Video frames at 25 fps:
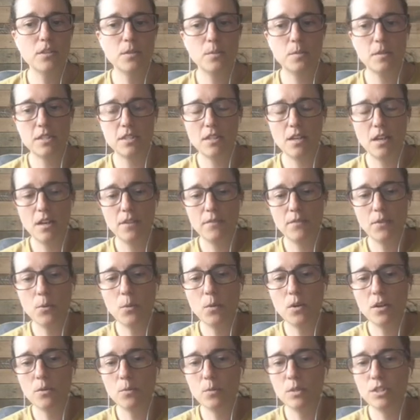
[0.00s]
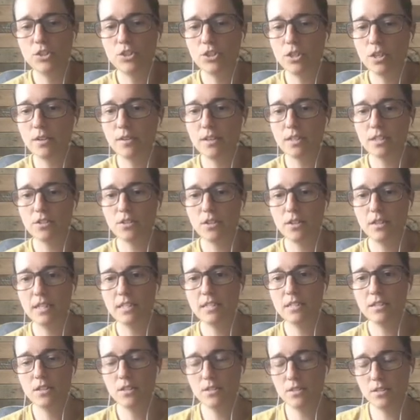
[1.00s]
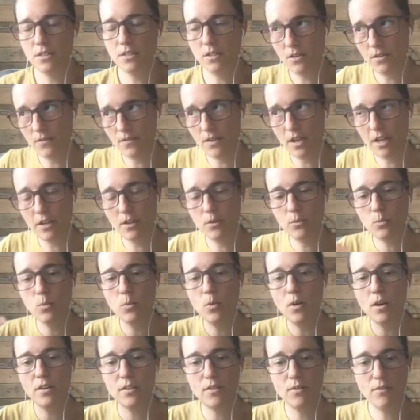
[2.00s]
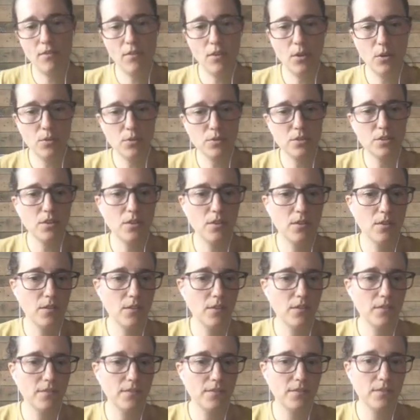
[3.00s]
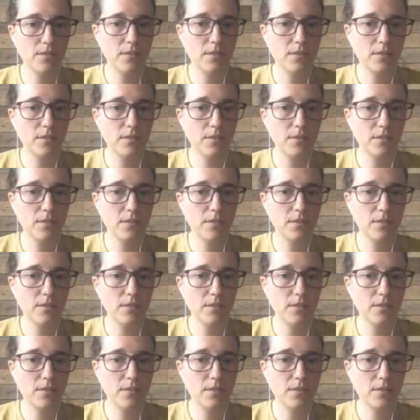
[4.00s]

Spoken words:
especially if you work with Jira. So this sort of like workflows of